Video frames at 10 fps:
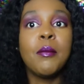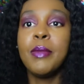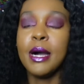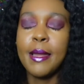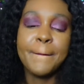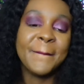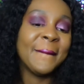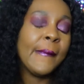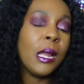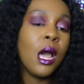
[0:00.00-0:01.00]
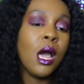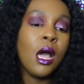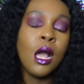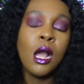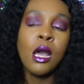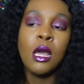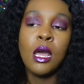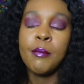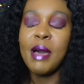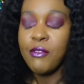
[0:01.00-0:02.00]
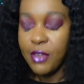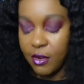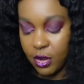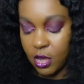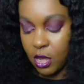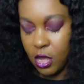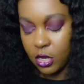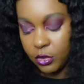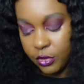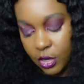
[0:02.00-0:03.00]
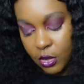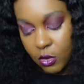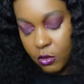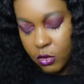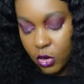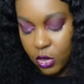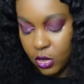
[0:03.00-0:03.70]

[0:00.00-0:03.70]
But my favorite color, though,